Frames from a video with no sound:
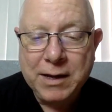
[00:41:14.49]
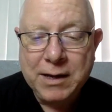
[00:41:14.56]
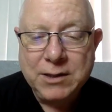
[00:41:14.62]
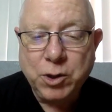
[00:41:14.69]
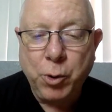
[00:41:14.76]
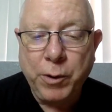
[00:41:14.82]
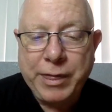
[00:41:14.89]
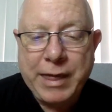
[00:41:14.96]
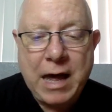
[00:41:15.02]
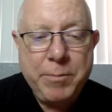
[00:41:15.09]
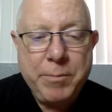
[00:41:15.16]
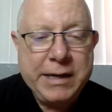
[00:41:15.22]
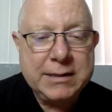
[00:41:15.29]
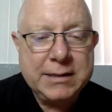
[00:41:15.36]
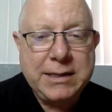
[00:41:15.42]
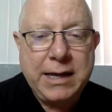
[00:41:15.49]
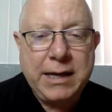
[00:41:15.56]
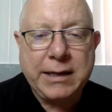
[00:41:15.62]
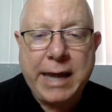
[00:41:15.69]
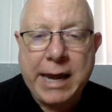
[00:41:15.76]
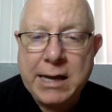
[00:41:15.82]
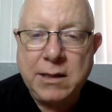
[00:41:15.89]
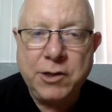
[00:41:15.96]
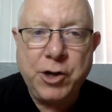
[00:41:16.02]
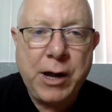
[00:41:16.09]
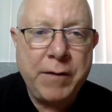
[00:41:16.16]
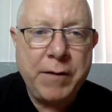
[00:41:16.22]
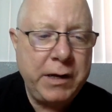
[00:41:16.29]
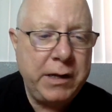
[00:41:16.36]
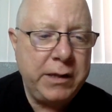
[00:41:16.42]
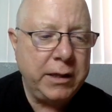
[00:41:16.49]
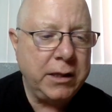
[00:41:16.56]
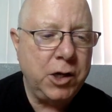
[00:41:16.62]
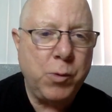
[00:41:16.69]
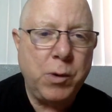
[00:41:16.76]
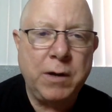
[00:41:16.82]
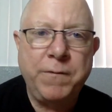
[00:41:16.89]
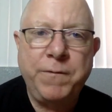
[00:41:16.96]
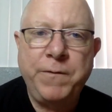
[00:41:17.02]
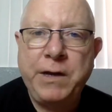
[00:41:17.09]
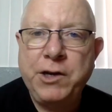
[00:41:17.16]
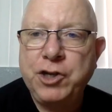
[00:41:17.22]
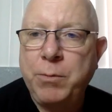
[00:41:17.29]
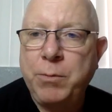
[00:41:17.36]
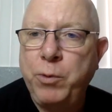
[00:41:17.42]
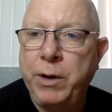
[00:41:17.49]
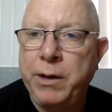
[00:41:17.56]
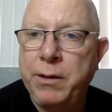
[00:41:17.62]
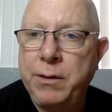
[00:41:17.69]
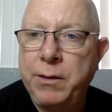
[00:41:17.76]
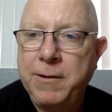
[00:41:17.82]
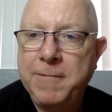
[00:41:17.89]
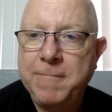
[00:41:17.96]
So with that being said, Kayla, do you have anything that you want to finish up with?